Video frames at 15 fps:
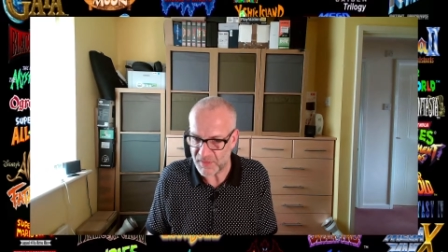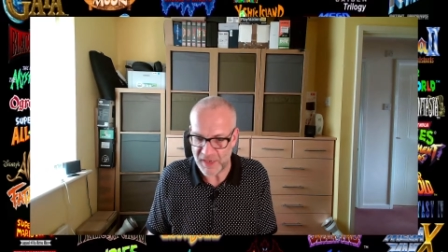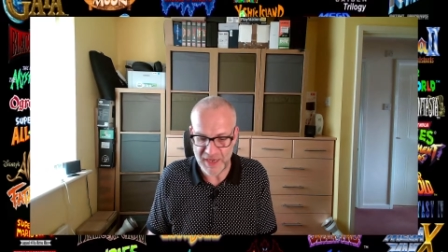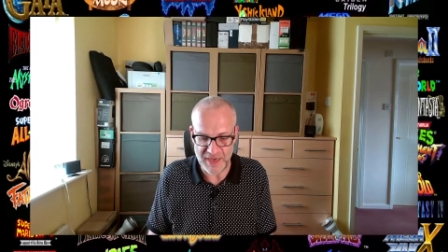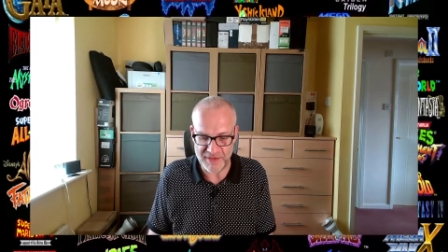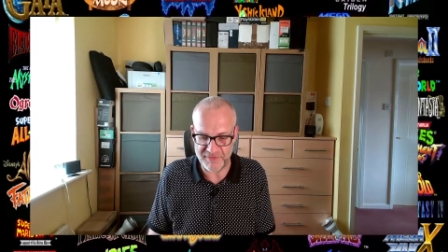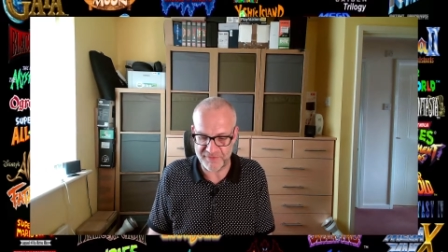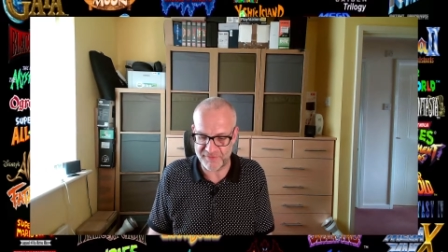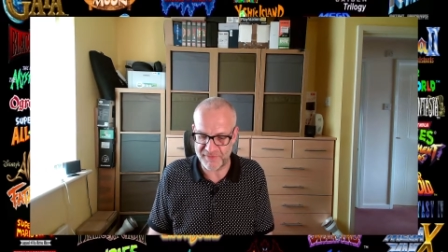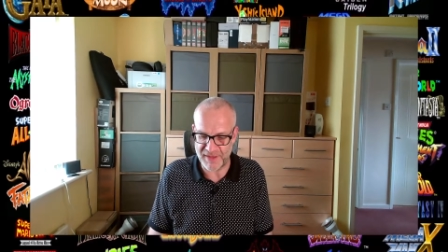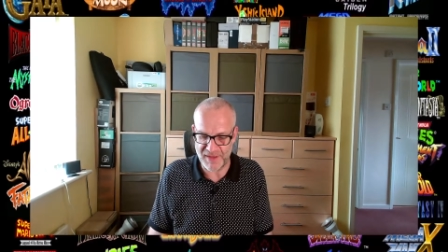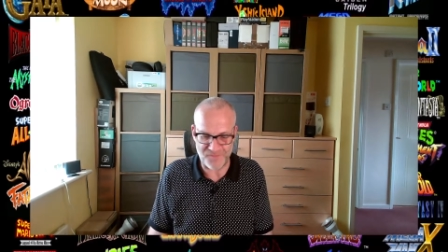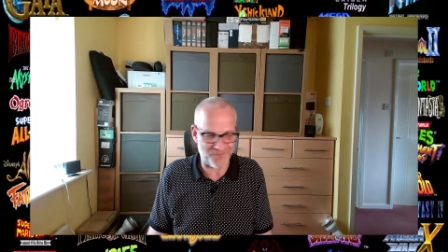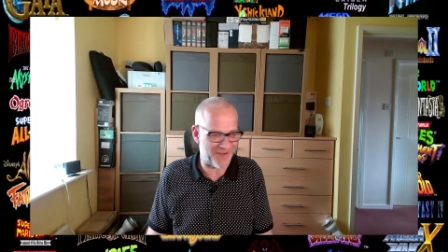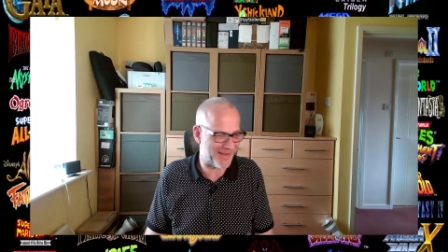it's
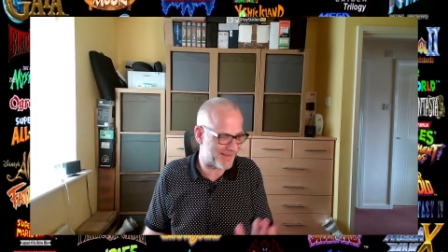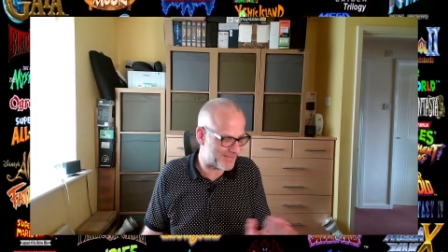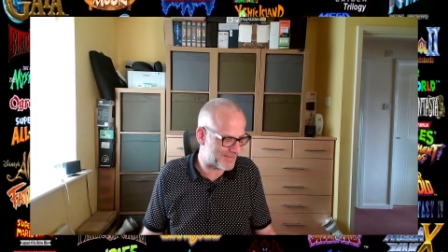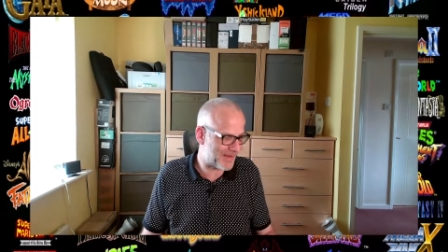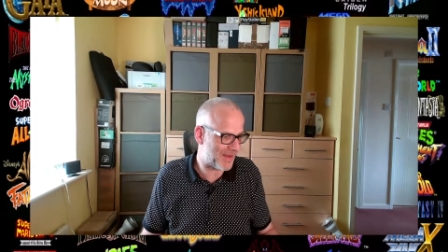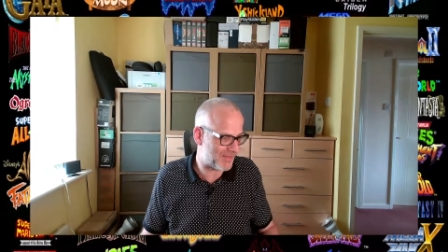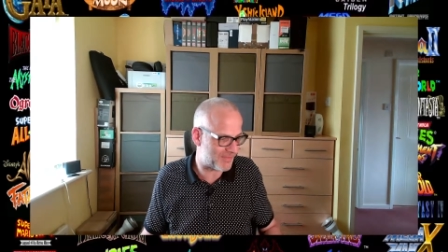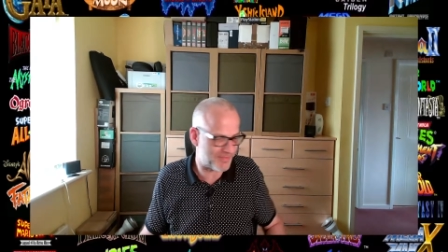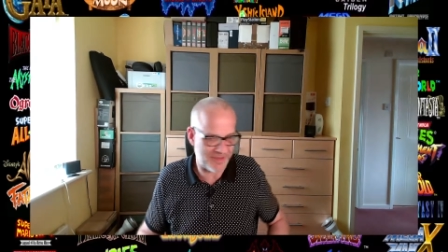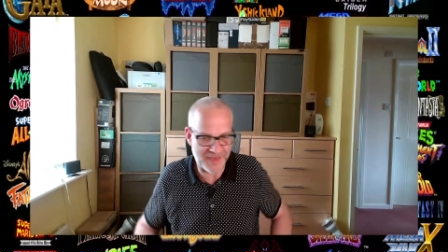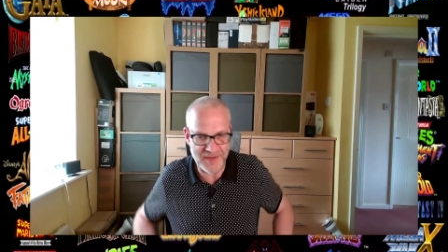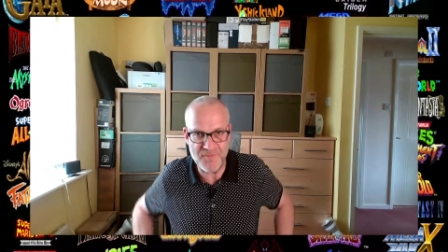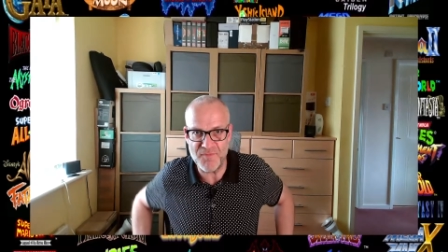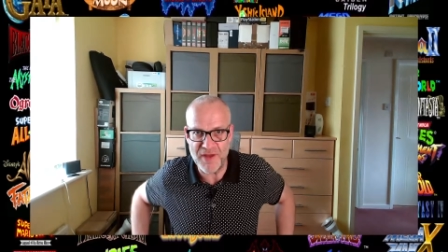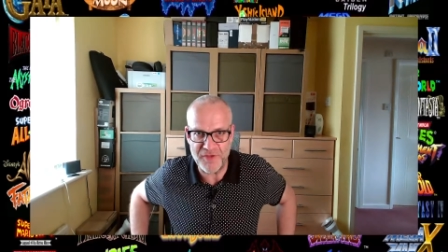a fantastic
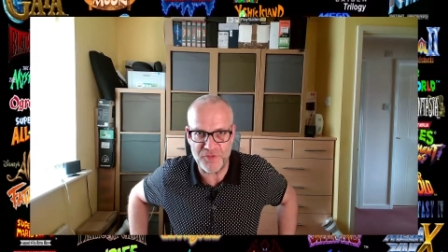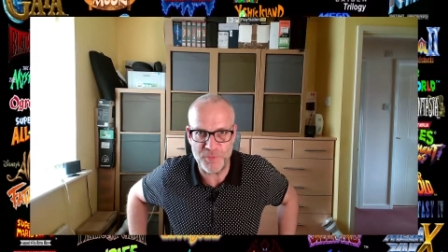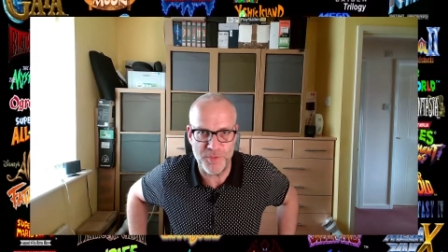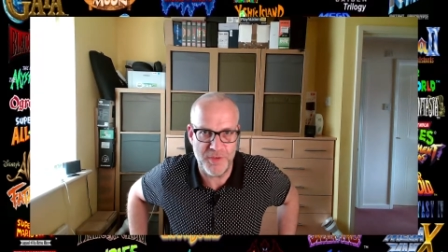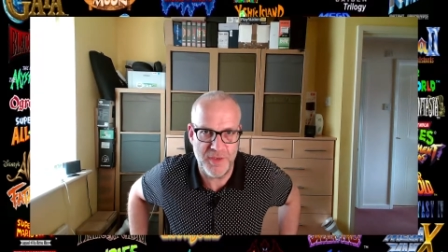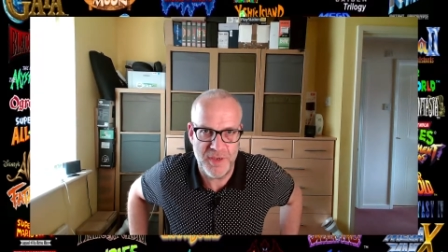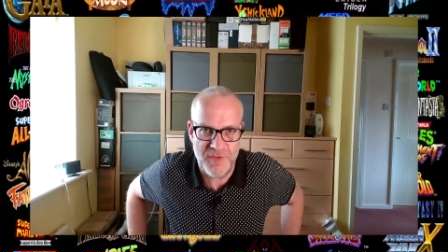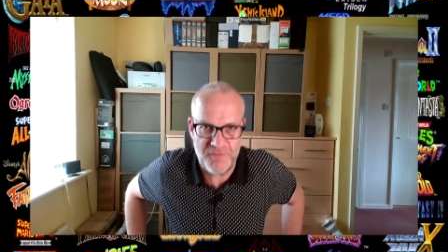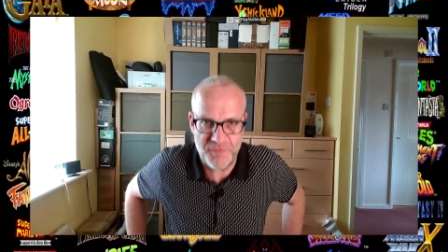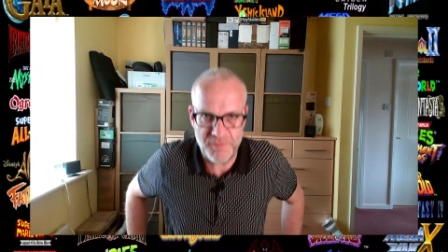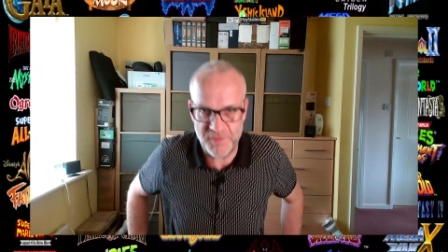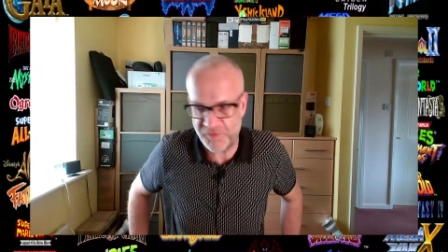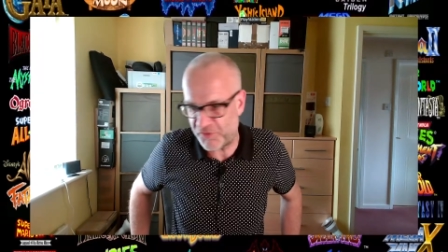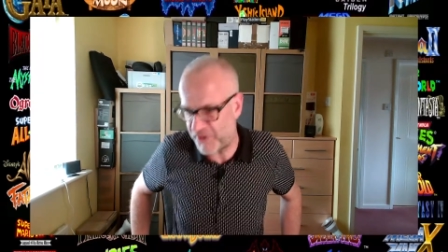investment if you're into your